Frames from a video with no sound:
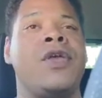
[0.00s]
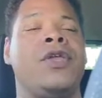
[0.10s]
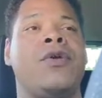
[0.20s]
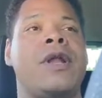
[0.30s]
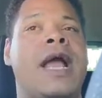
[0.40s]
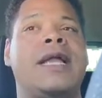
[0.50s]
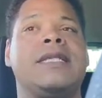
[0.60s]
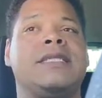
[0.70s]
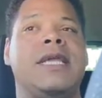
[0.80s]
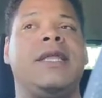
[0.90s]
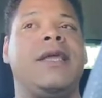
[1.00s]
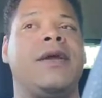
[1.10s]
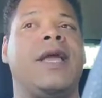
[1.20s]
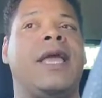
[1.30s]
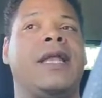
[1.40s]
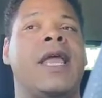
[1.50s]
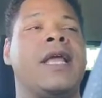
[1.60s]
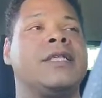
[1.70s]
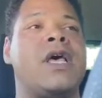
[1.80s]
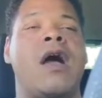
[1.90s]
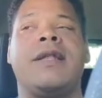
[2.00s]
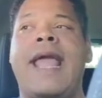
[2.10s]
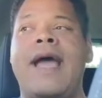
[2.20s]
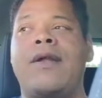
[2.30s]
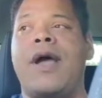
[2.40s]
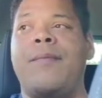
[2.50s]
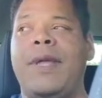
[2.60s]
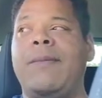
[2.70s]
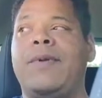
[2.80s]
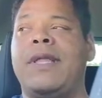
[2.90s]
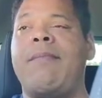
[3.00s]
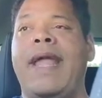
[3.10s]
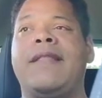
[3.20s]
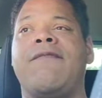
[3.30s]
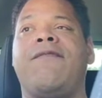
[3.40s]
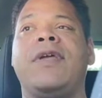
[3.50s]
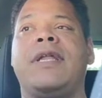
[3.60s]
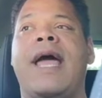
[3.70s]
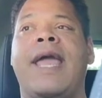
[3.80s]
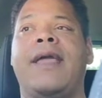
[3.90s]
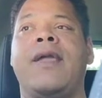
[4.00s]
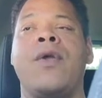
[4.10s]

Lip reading: You're not going to sit here and talk down on people and make them feel like